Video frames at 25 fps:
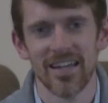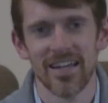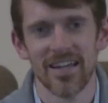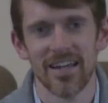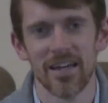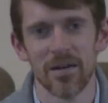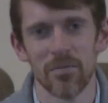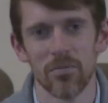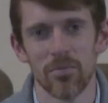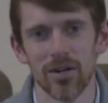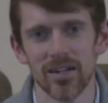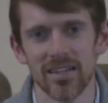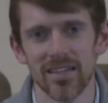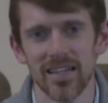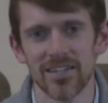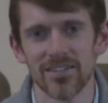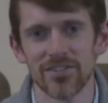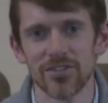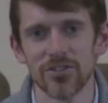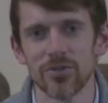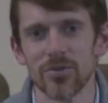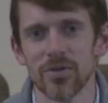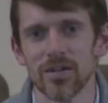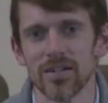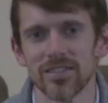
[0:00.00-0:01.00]
and bring that
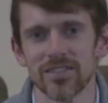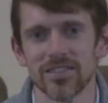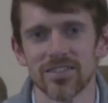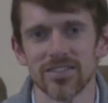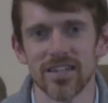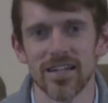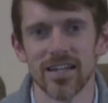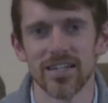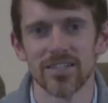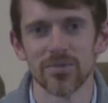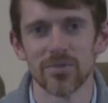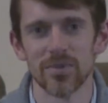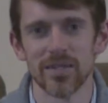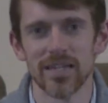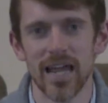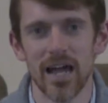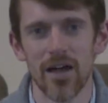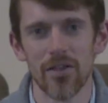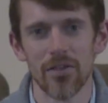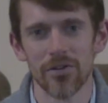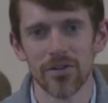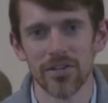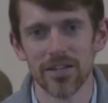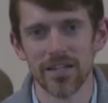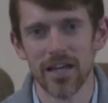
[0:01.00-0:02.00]
to us as we
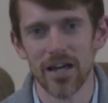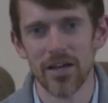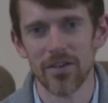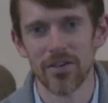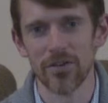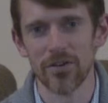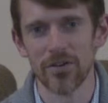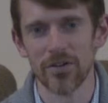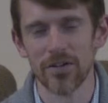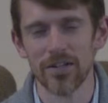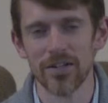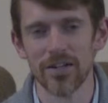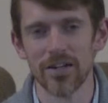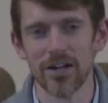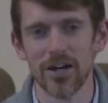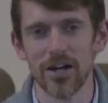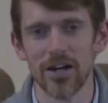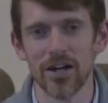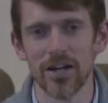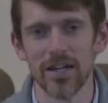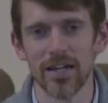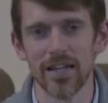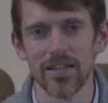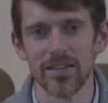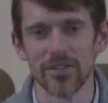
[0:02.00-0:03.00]
gather together
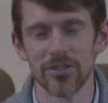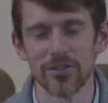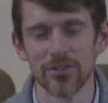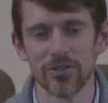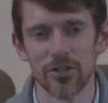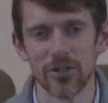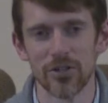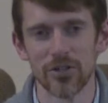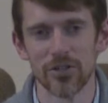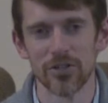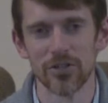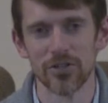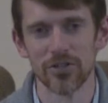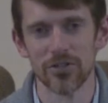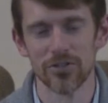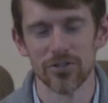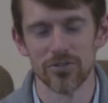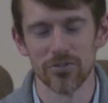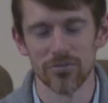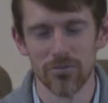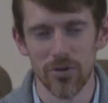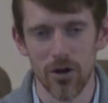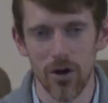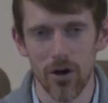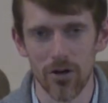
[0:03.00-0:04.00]
uh, at the church
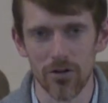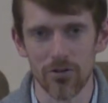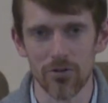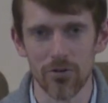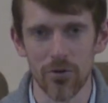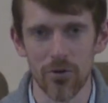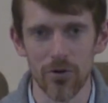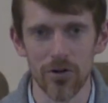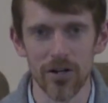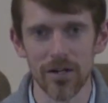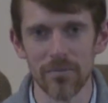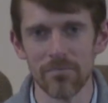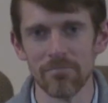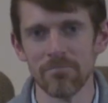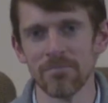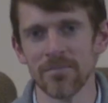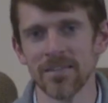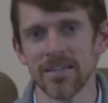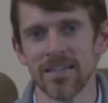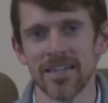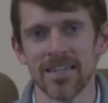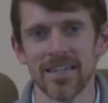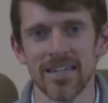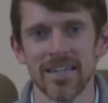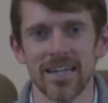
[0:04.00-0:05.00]
auditorium.
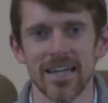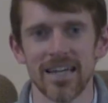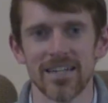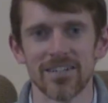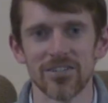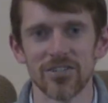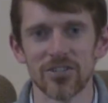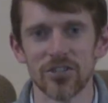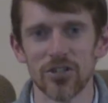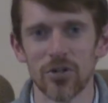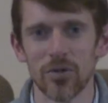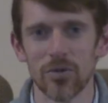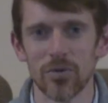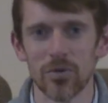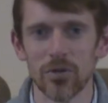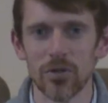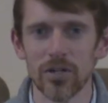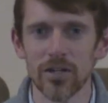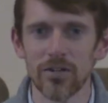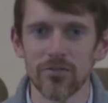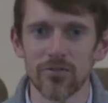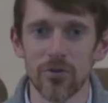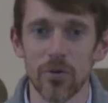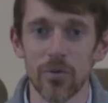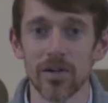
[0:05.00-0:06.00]
And so,
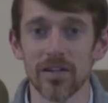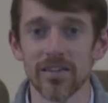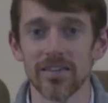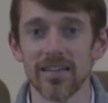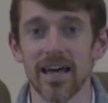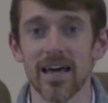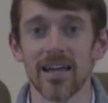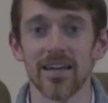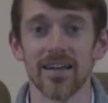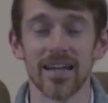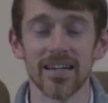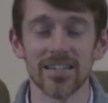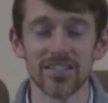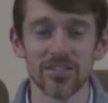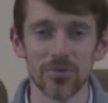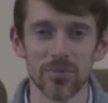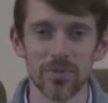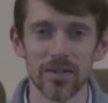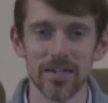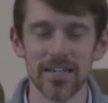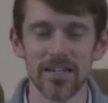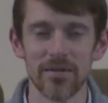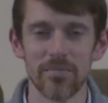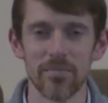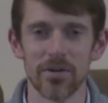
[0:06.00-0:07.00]
looking forward to that next
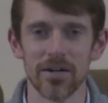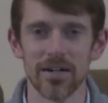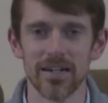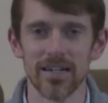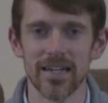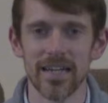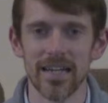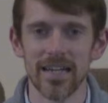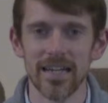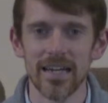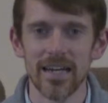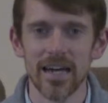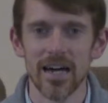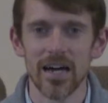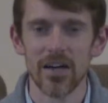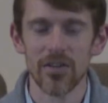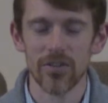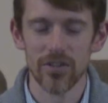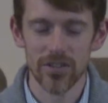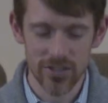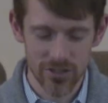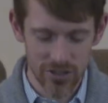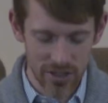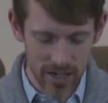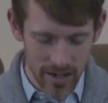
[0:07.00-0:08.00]
week. But uh,
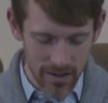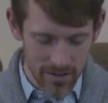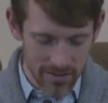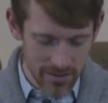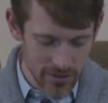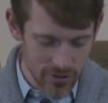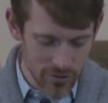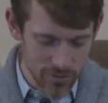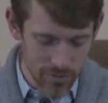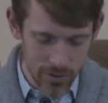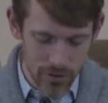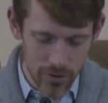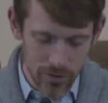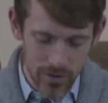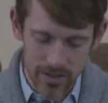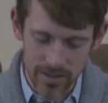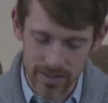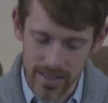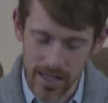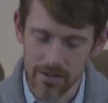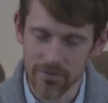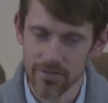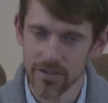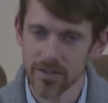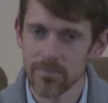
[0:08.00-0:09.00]
this challenge from Luke
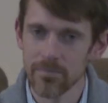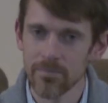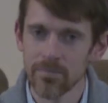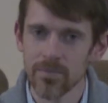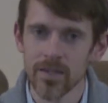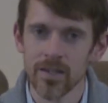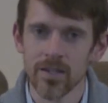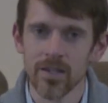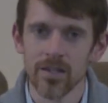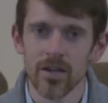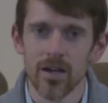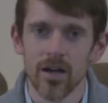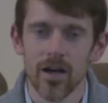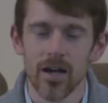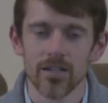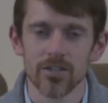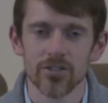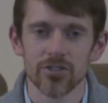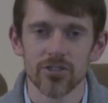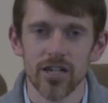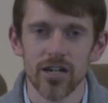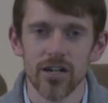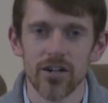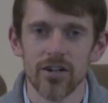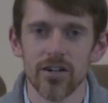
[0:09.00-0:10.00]
11, I
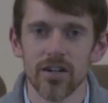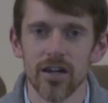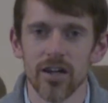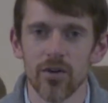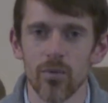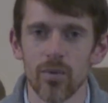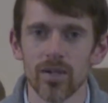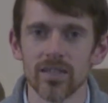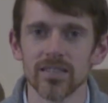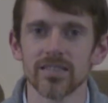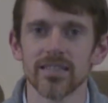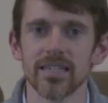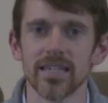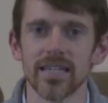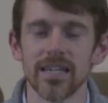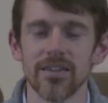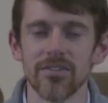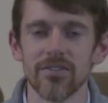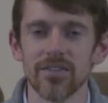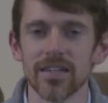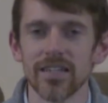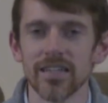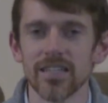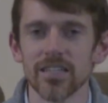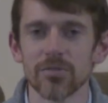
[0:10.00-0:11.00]
shared on Wednesday
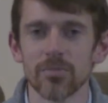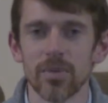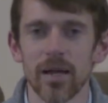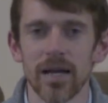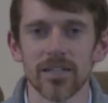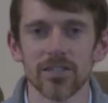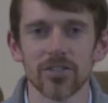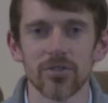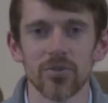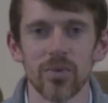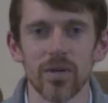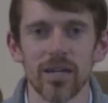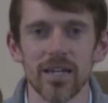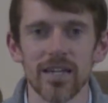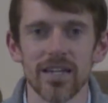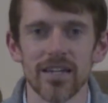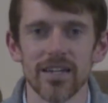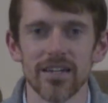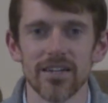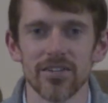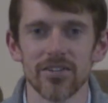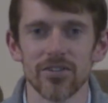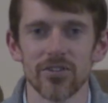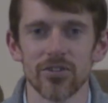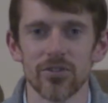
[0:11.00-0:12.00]
evening this past week
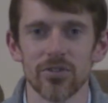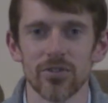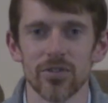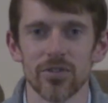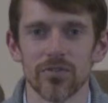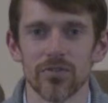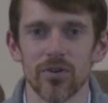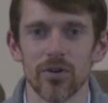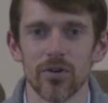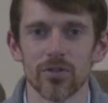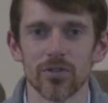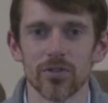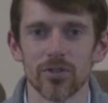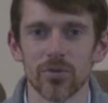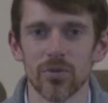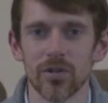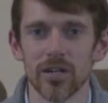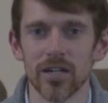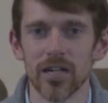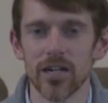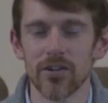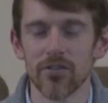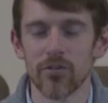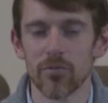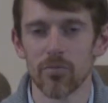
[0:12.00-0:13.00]
to the folks who were
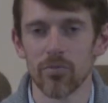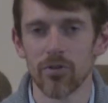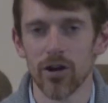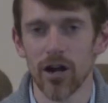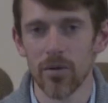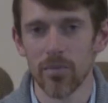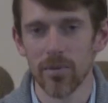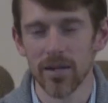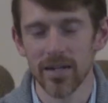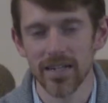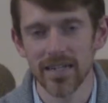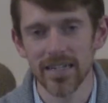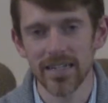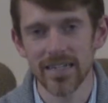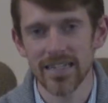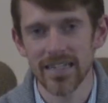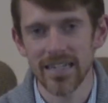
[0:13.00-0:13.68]
here for prayer meeting.